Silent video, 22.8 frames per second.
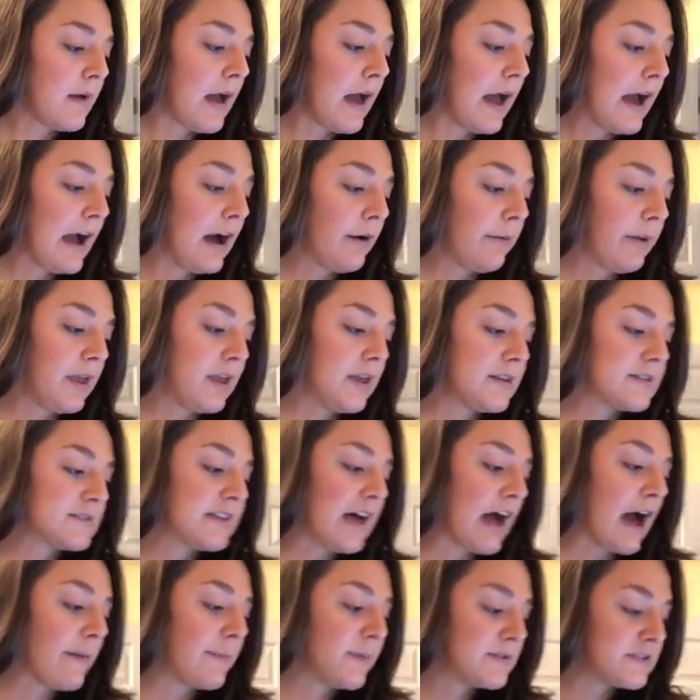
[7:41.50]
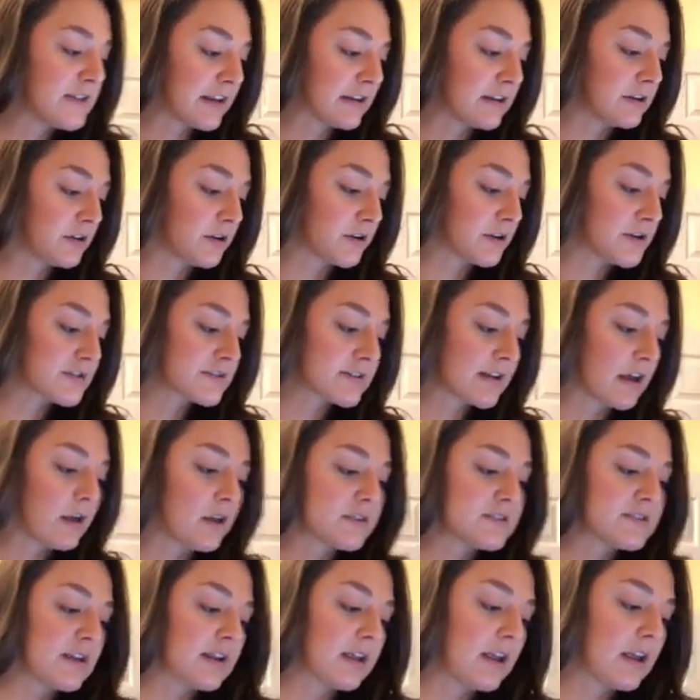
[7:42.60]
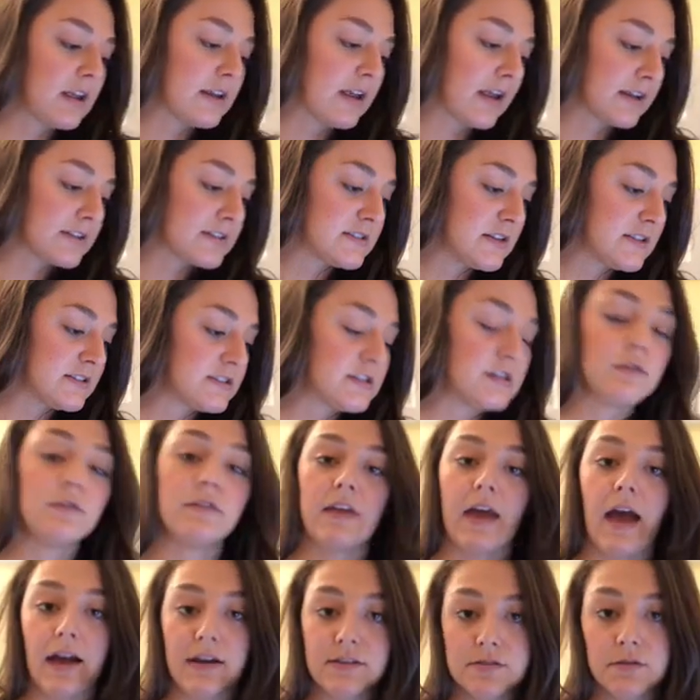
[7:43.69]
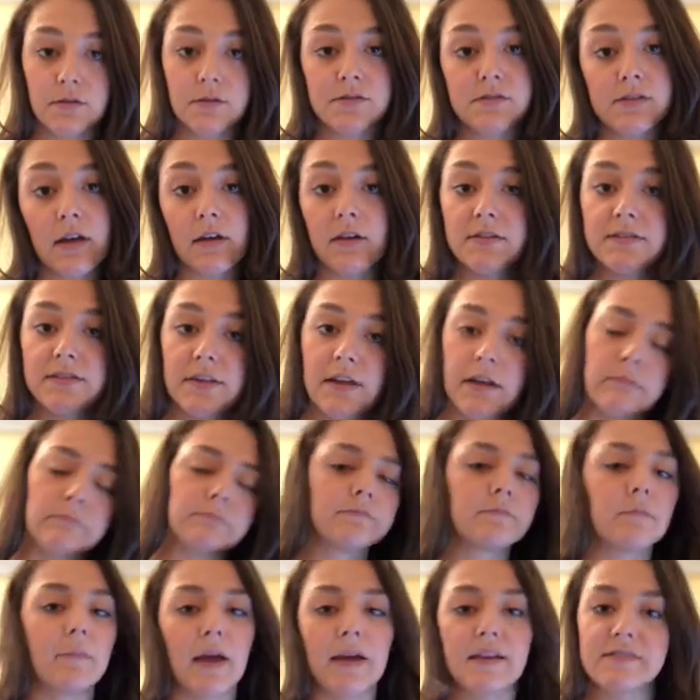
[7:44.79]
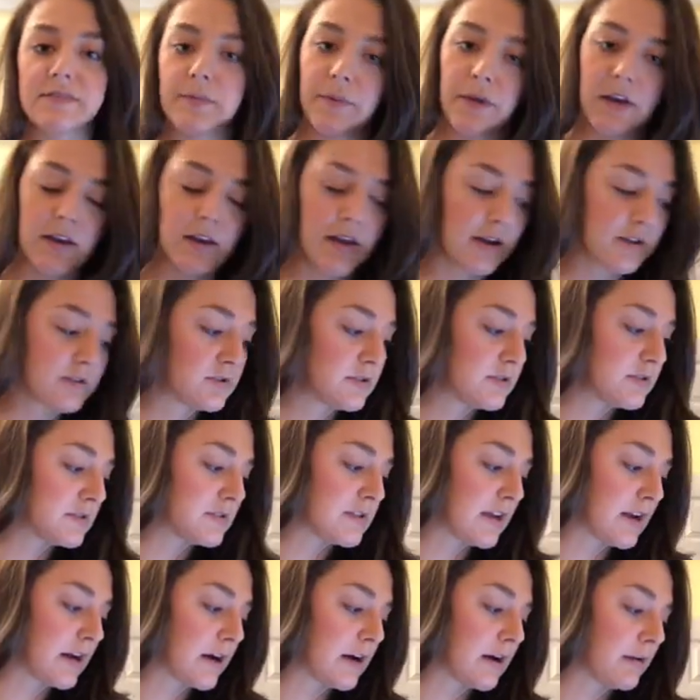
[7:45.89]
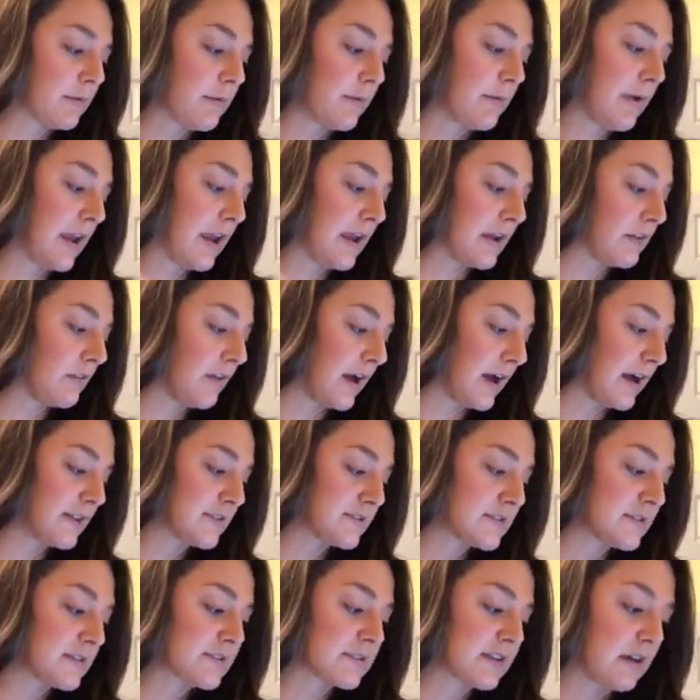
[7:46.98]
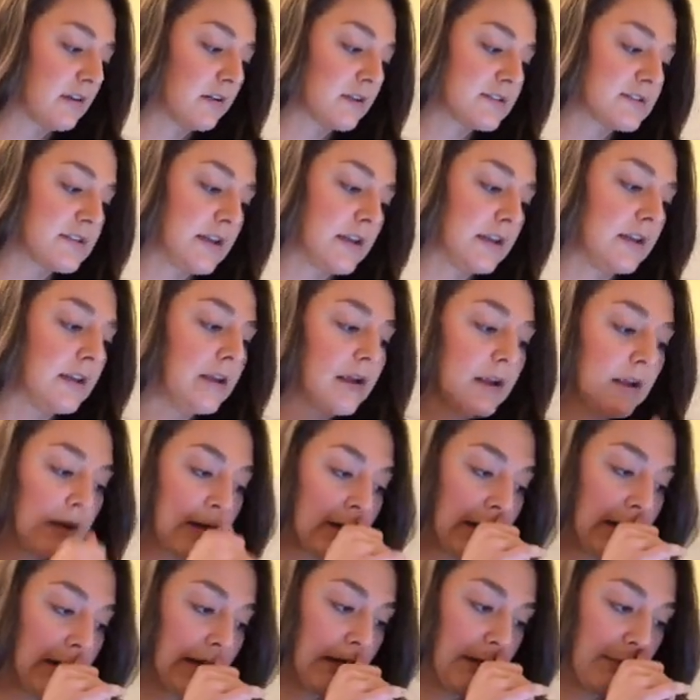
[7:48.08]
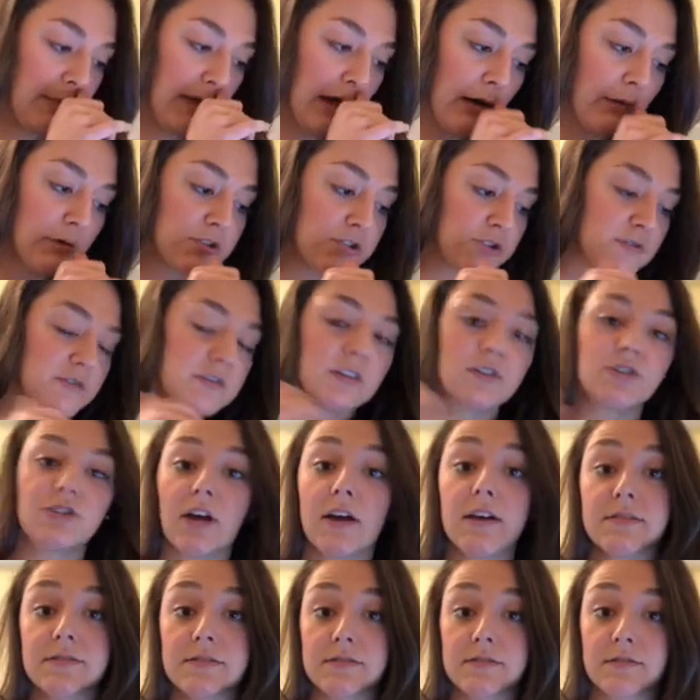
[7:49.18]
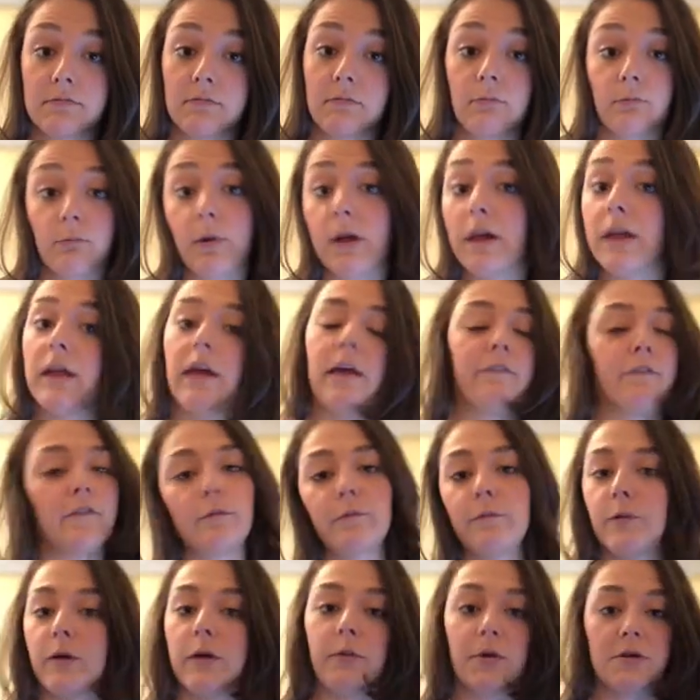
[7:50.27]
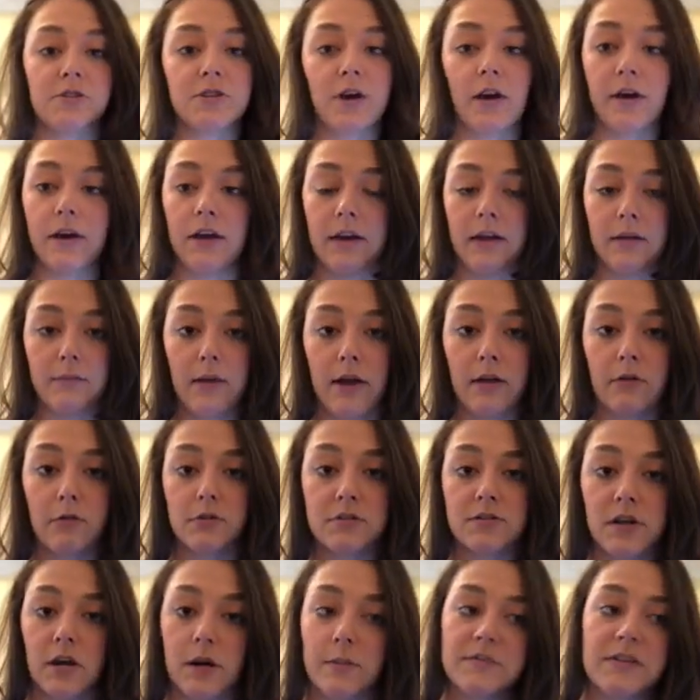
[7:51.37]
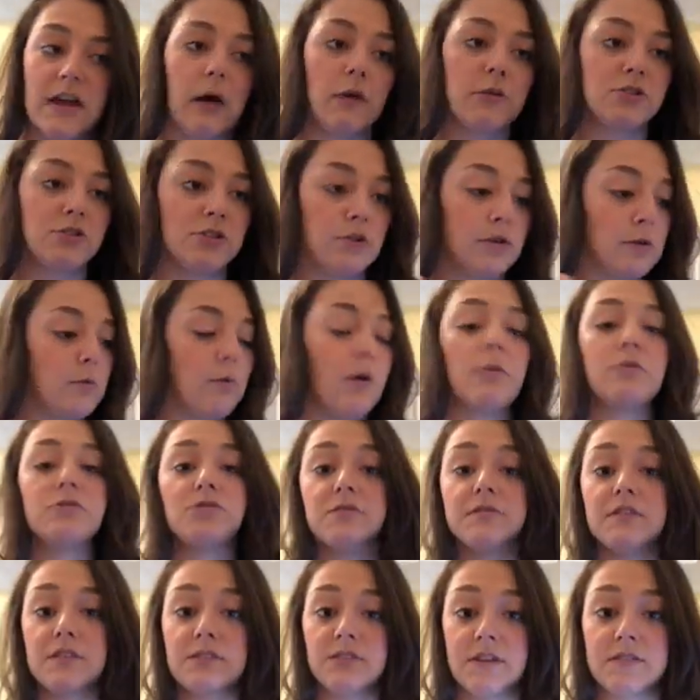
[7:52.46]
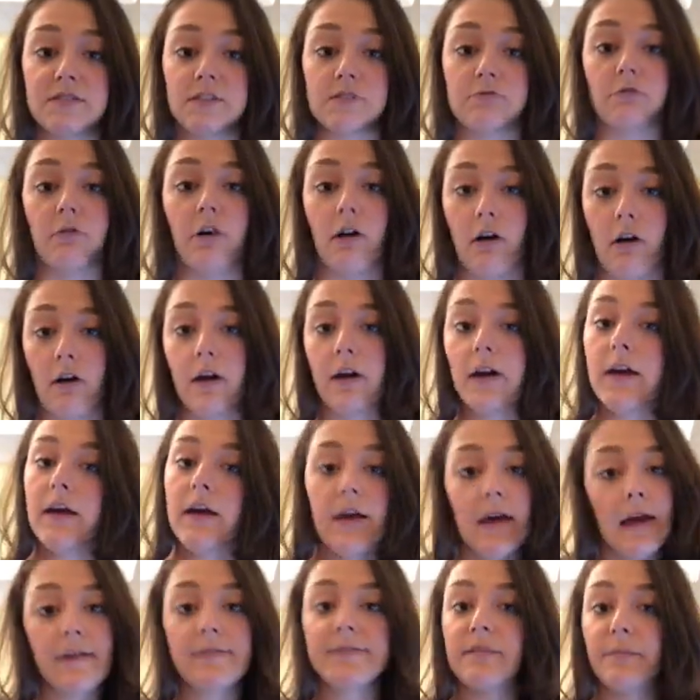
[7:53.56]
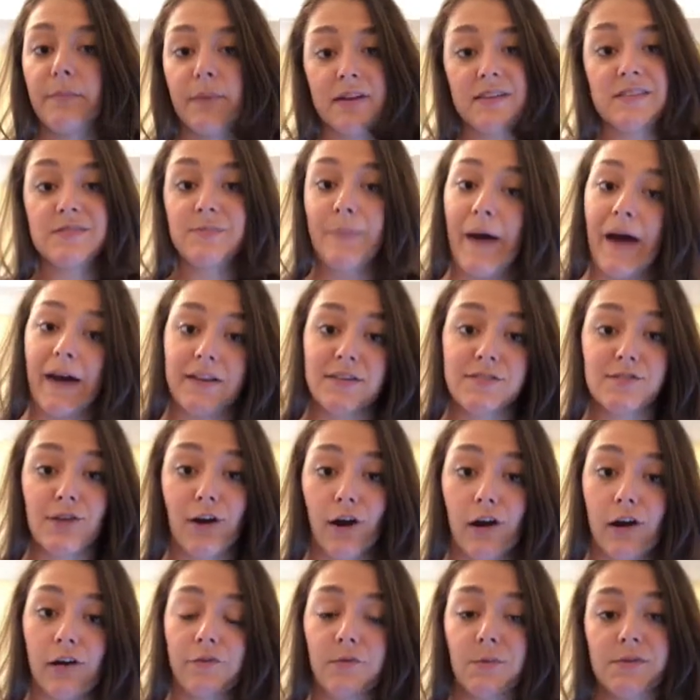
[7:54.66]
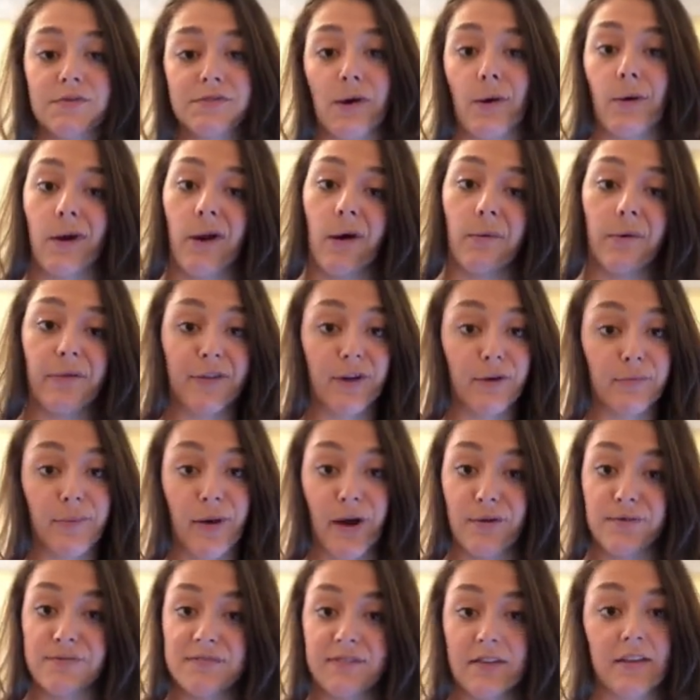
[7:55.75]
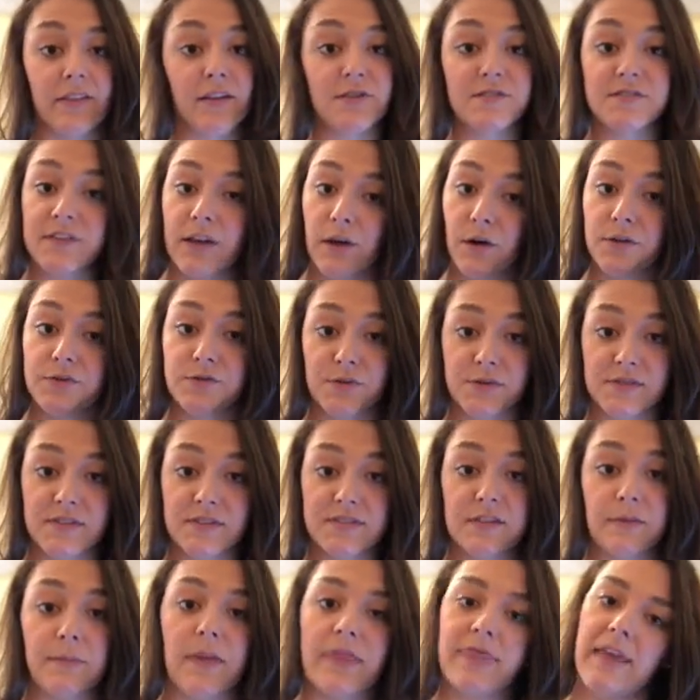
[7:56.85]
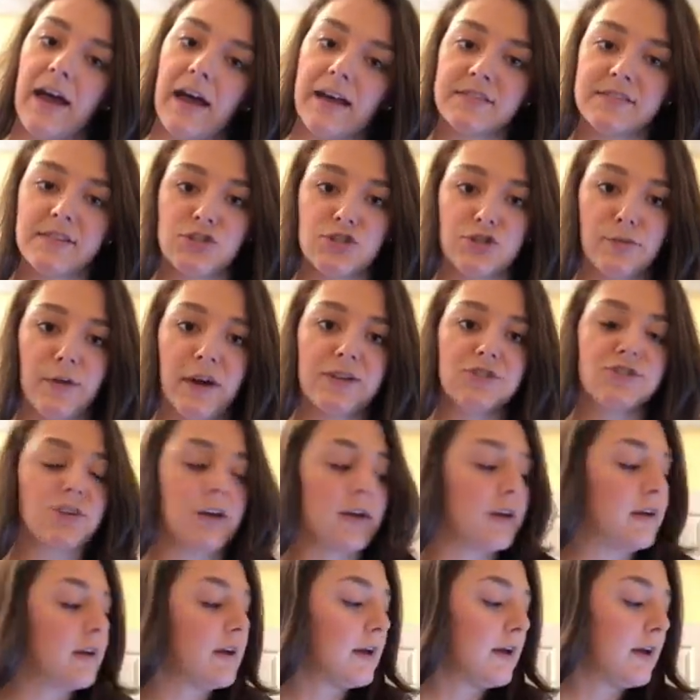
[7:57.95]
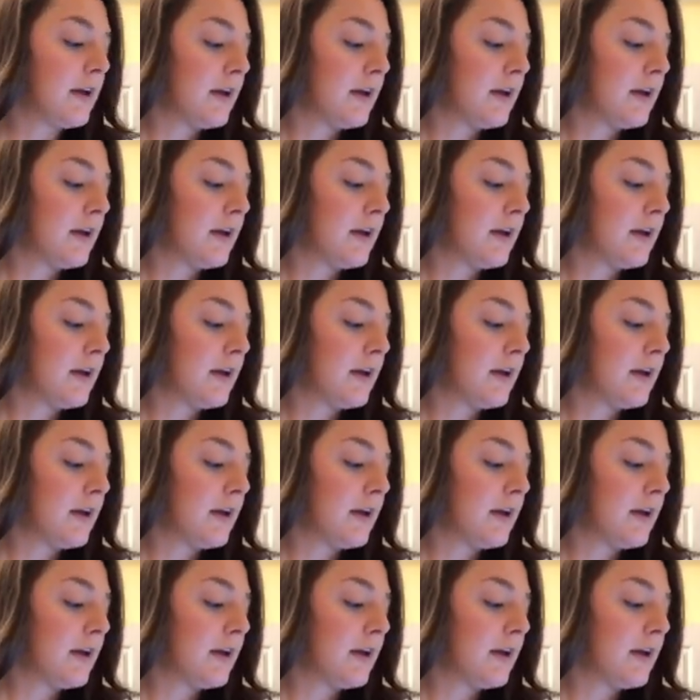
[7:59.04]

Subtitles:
how is the appendicular skeleton connected to the axial skeleton, make some connections there, analyze the skeleton. How would you suggest, if we were talking in medical terms, what would you suggest is wrong if somebody's spine is curved, what's going on with their bones and their skeletal system in that situation?